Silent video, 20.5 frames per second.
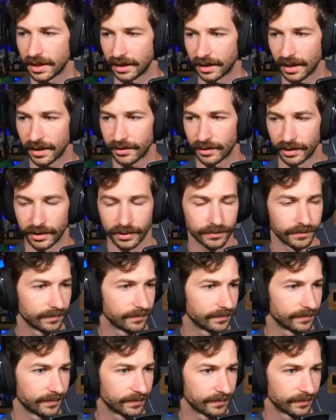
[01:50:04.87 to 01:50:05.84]
together.
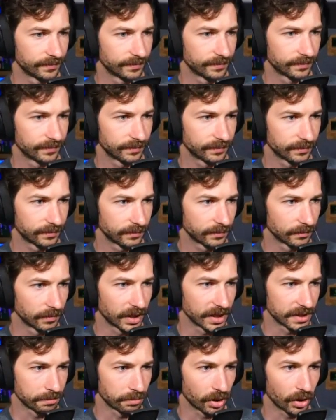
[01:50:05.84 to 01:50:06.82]
But
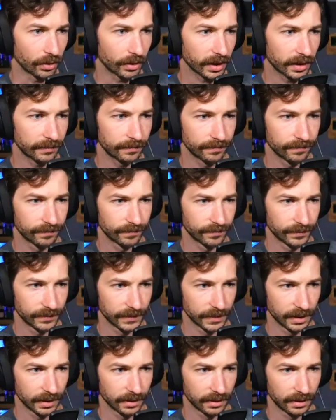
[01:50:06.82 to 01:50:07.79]
it's broken. It's broken.
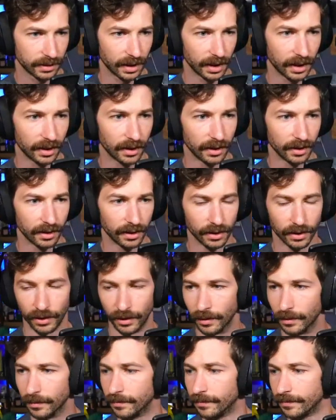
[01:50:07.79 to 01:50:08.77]
Oh, so we can't just oh.
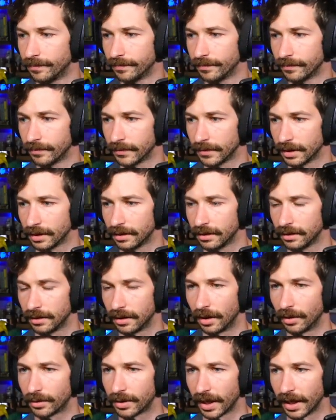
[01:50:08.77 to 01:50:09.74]
continue film.
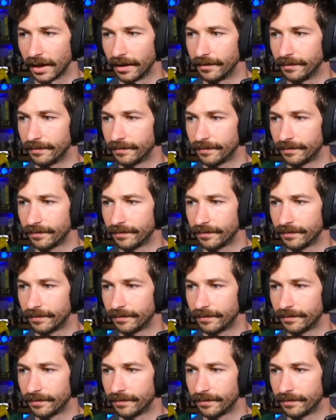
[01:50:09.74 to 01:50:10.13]
Okay. okay.